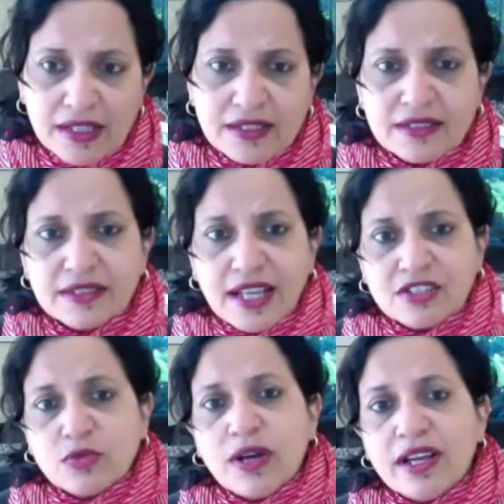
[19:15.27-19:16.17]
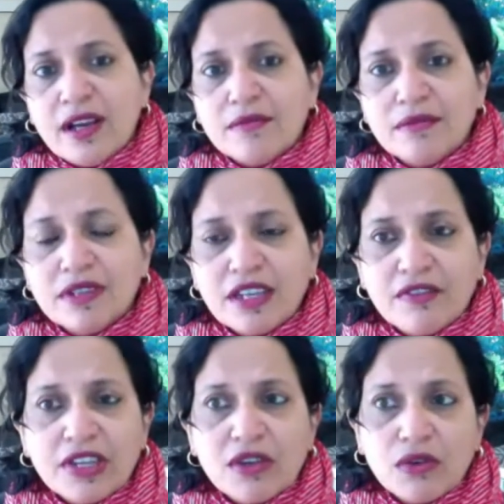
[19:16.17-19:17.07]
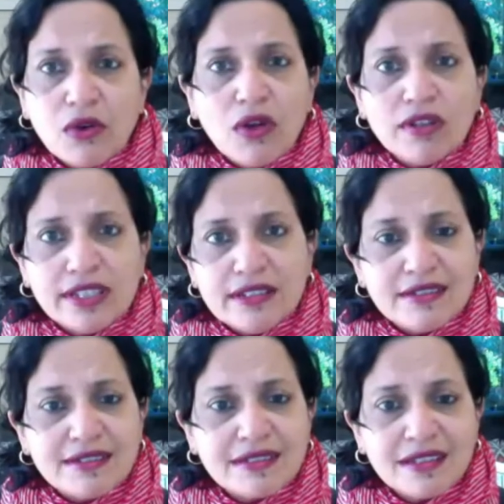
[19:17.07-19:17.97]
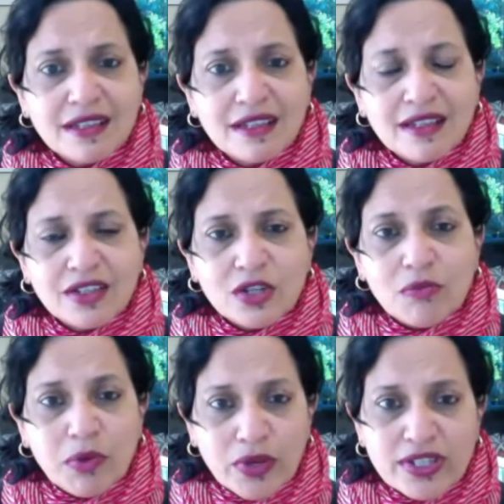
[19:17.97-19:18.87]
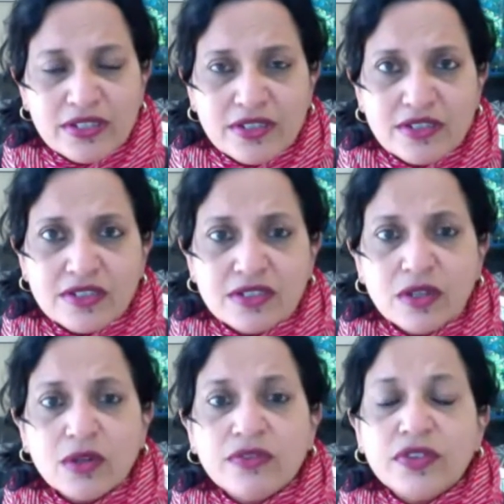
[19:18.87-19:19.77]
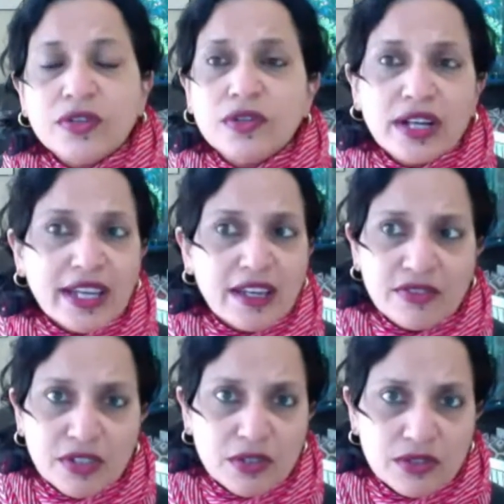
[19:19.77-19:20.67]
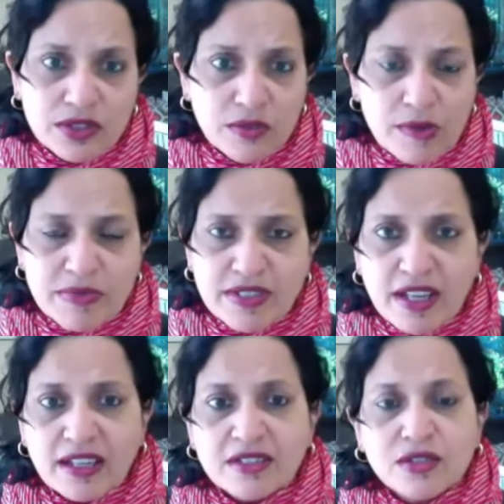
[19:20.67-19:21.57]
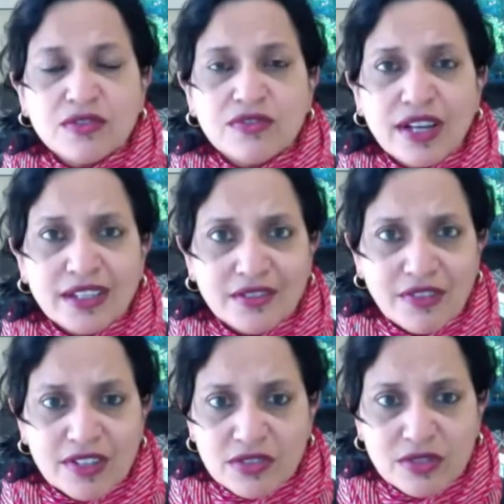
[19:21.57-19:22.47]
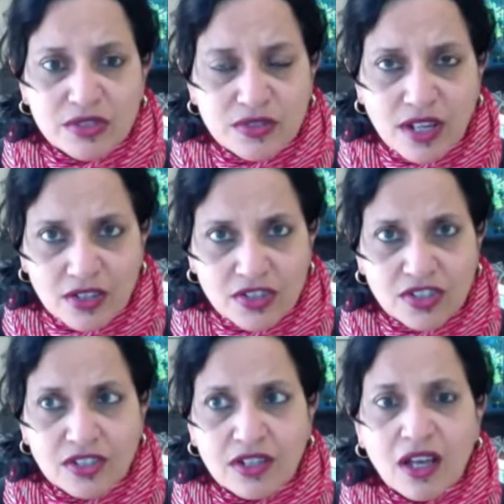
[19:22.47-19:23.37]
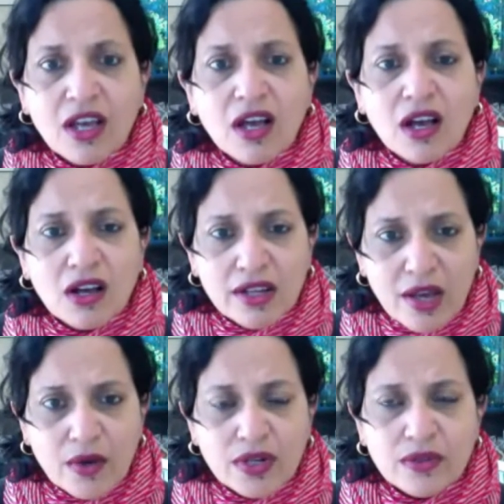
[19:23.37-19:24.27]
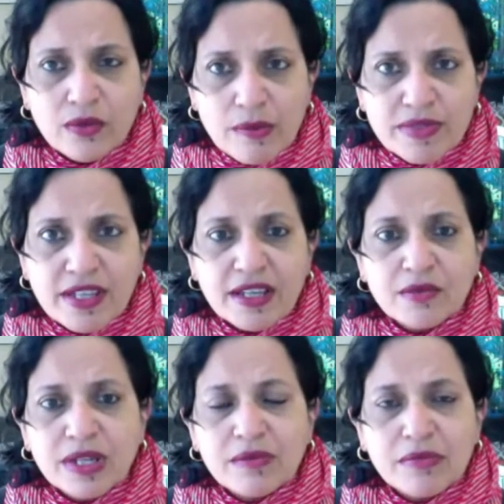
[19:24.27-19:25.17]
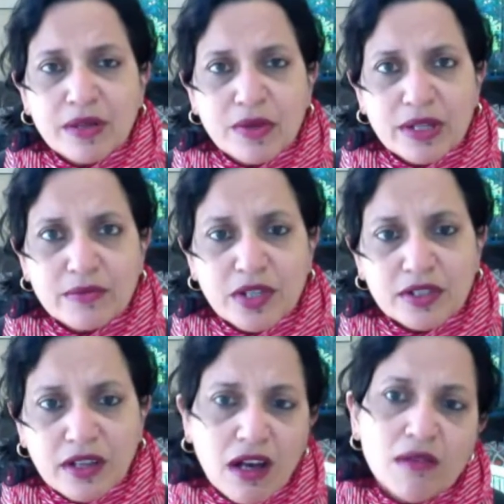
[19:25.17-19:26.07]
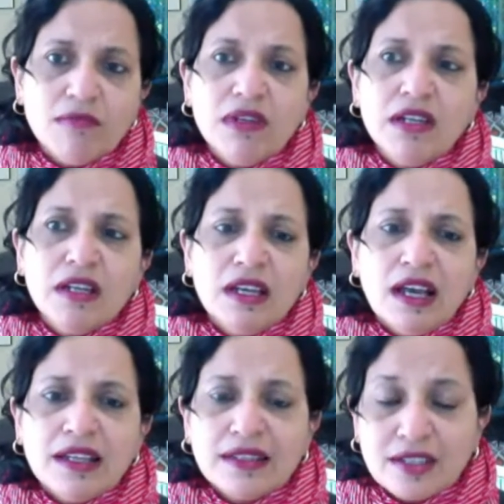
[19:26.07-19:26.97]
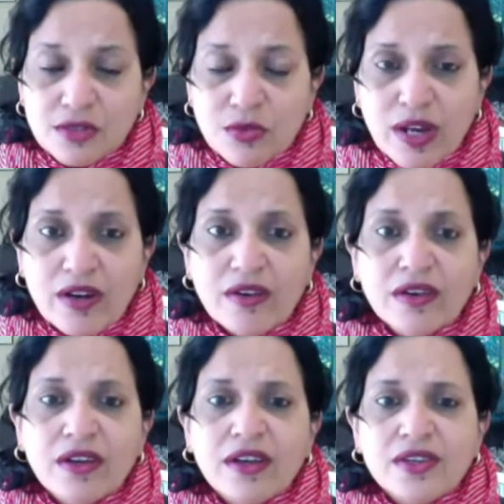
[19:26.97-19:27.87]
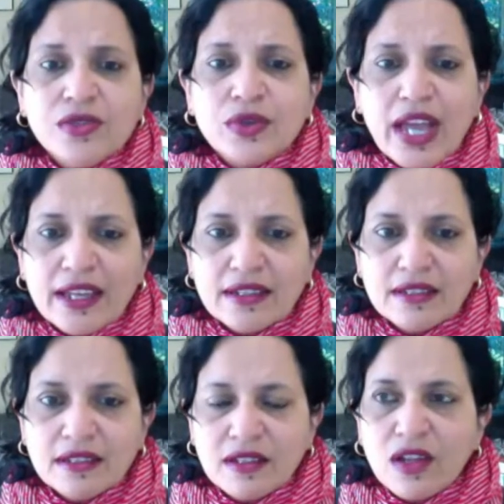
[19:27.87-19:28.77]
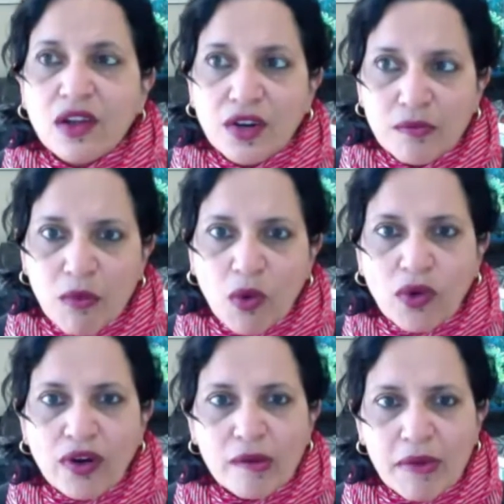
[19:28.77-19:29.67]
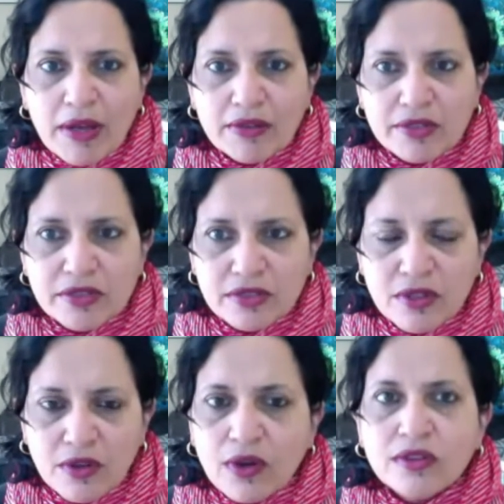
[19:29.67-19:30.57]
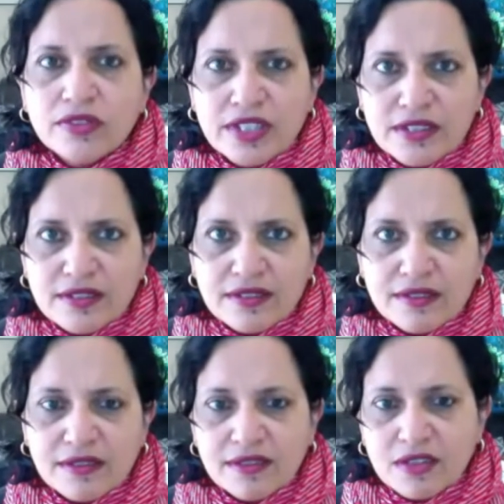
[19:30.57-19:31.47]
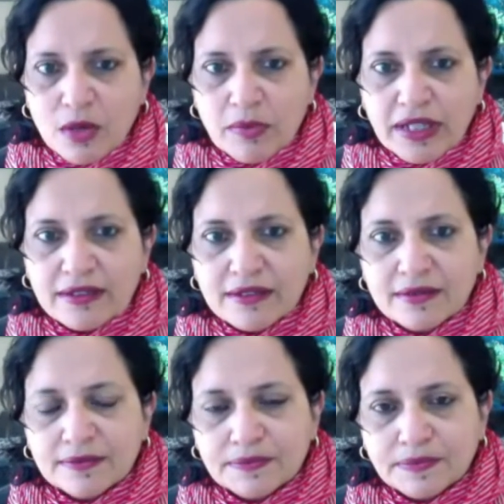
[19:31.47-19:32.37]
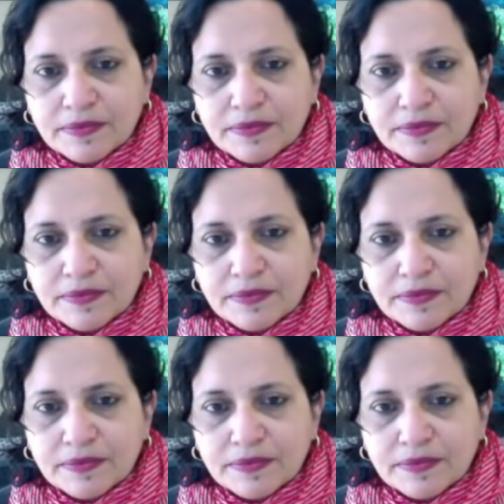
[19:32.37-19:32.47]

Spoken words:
And that's why I'm giving you all these, pointers. So if you go to the website, you'll find investor introduction on our website, 1mby1m.com. And that's where you can learn more about all of these topics.